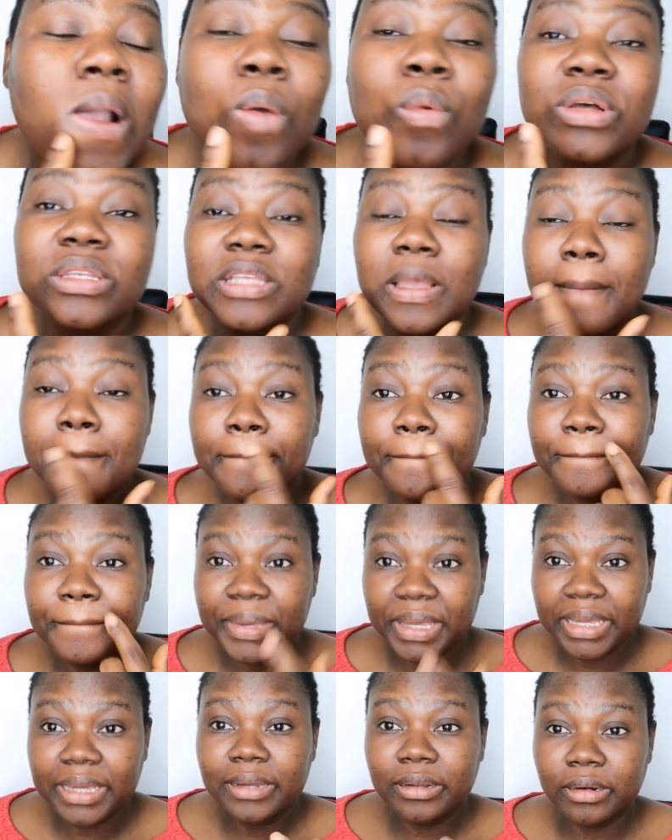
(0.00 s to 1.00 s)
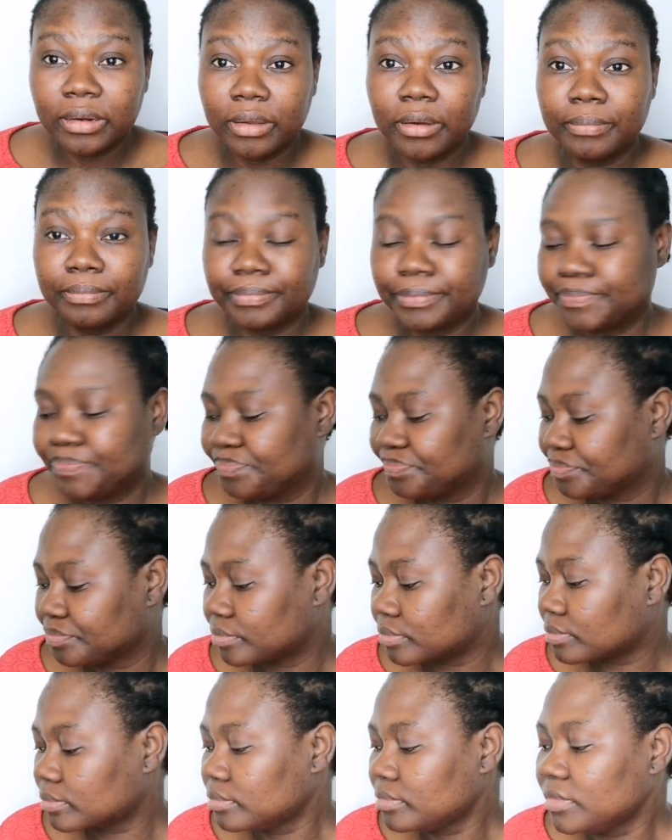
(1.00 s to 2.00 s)
It was a big lump.
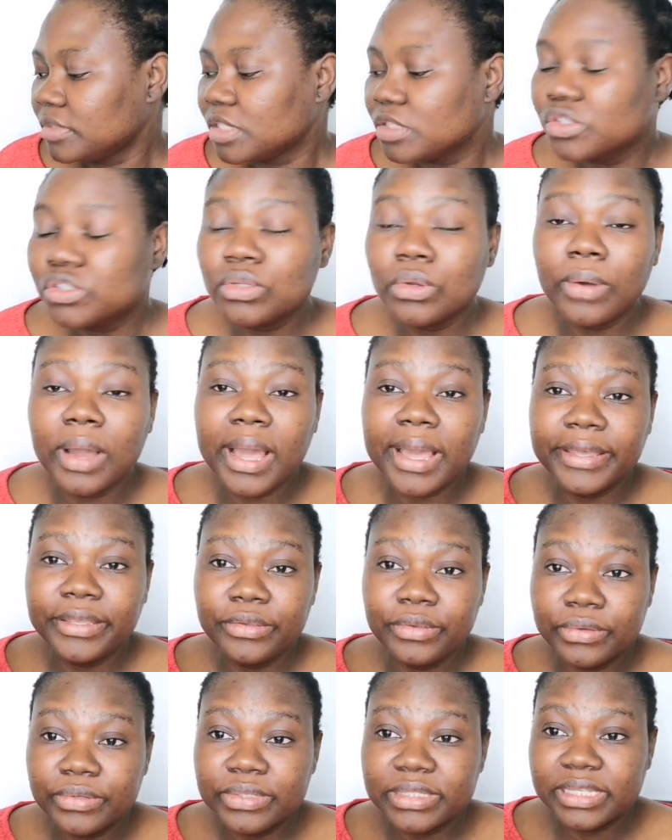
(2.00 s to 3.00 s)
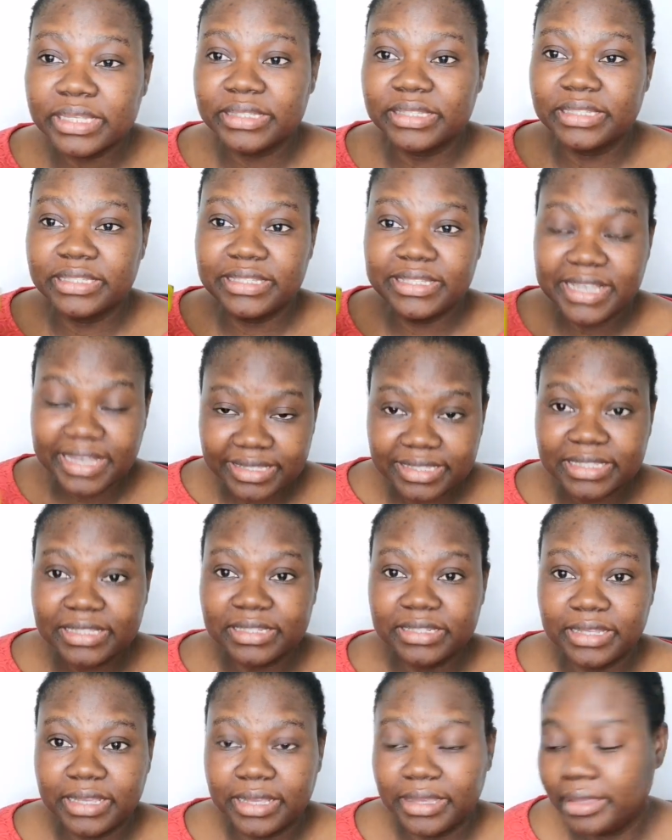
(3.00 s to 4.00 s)
So I used it
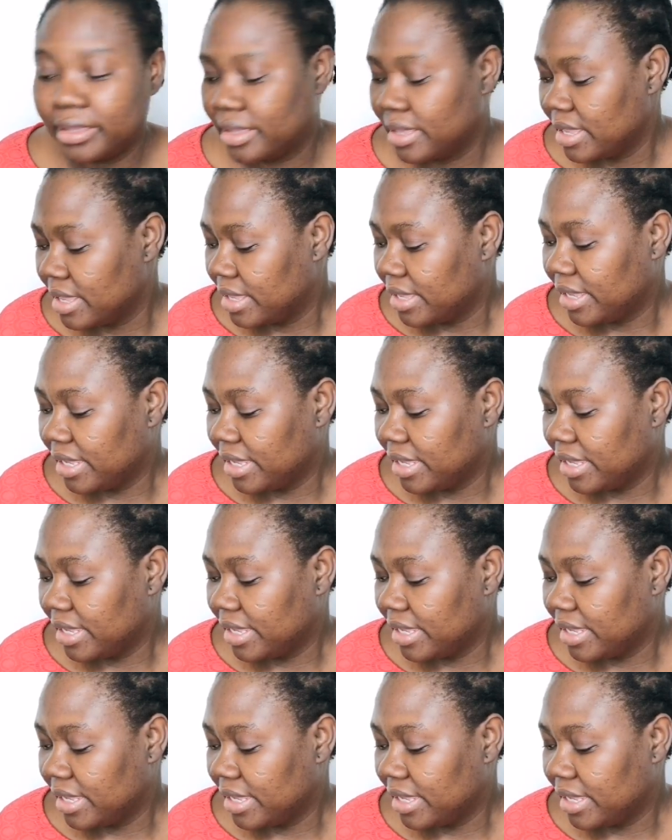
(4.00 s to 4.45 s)
yesterday.